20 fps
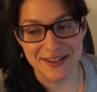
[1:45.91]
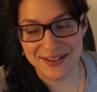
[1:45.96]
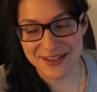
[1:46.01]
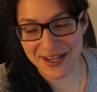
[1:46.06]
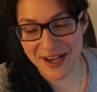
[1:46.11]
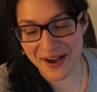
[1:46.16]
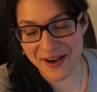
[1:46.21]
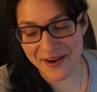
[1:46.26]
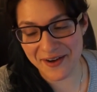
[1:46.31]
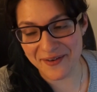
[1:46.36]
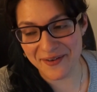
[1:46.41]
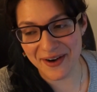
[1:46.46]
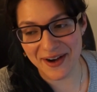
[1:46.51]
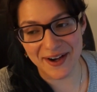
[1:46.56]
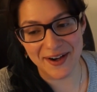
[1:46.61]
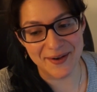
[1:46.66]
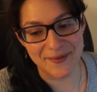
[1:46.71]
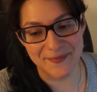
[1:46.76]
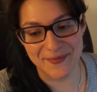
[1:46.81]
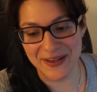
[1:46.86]
So
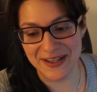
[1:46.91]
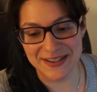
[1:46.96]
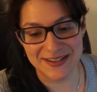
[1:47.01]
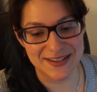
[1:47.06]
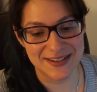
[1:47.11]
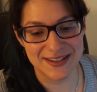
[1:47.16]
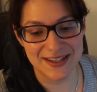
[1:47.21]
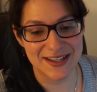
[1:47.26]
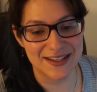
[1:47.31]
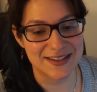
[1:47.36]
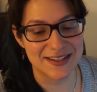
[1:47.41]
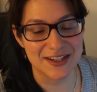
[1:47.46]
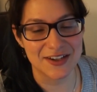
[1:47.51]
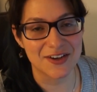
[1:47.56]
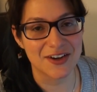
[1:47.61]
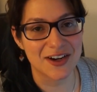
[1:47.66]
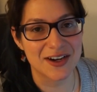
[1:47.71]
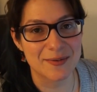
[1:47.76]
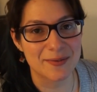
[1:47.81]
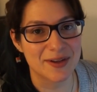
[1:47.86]
um, it's it's
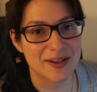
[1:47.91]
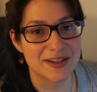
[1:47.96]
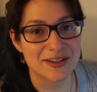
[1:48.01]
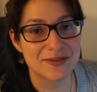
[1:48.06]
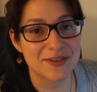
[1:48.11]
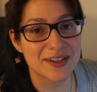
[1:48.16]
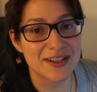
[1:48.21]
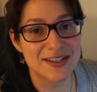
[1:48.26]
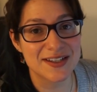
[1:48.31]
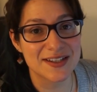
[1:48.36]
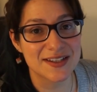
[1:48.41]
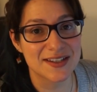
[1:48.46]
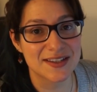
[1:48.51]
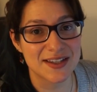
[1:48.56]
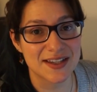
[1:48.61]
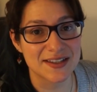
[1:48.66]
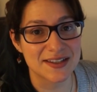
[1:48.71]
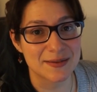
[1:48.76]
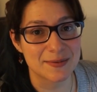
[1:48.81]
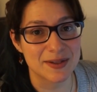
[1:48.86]
incredible. It's really just a
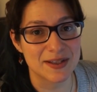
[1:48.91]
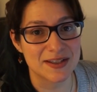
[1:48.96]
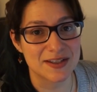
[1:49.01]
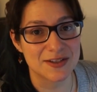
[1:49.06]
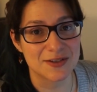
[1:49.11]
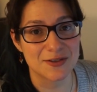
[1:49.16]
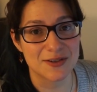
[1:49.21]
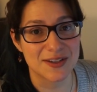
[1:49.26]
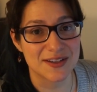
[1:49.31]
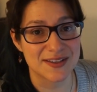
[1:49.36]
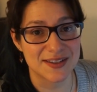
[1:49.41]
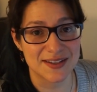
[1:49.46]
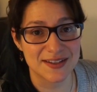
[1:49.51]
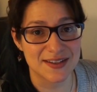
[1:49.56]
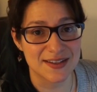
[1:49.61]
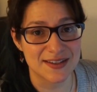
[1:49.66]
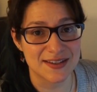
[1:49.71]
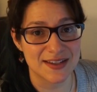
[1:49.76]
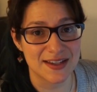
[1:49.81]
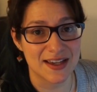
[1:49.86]
testament to
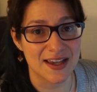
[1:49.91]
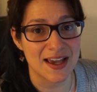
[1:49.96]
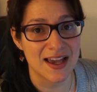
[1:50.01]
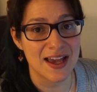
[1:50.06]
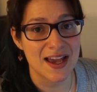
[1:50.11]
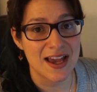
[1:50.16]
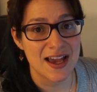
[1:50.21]
consistency.